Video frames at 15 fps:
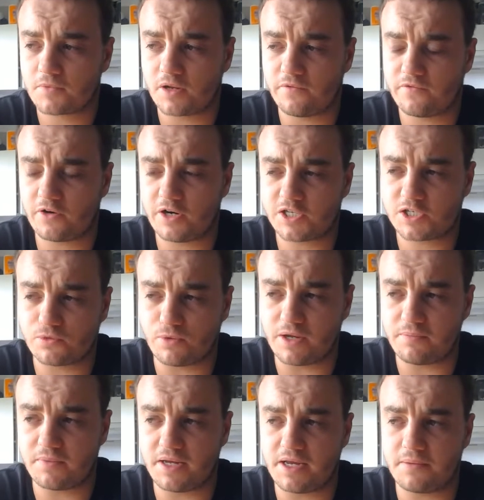Very
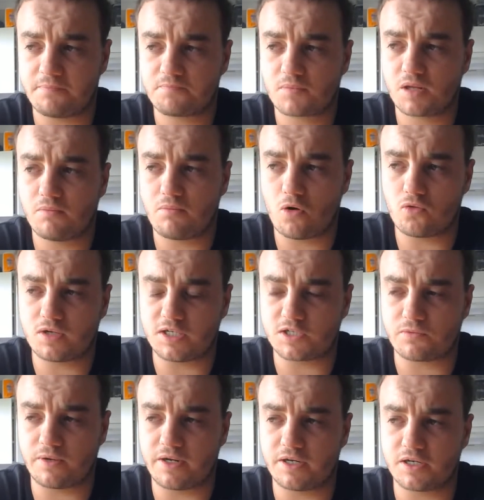sweet beer. Malty
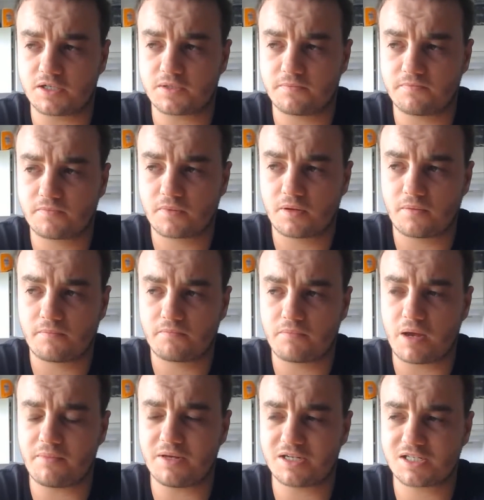sweetness.
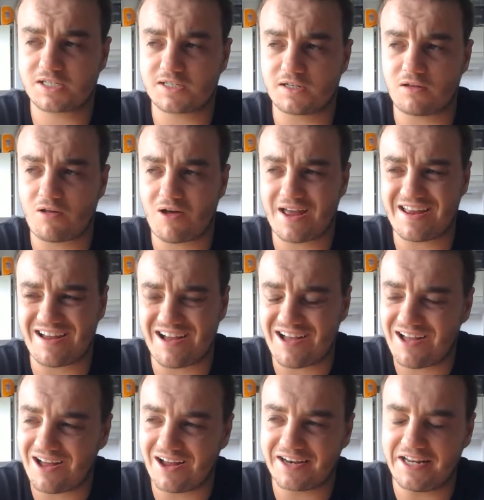Maybe a slight
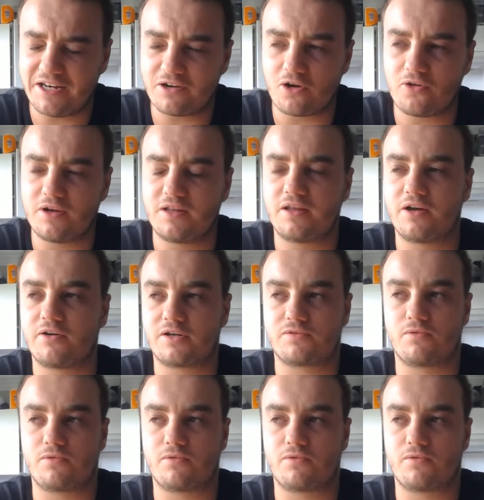honey note in there as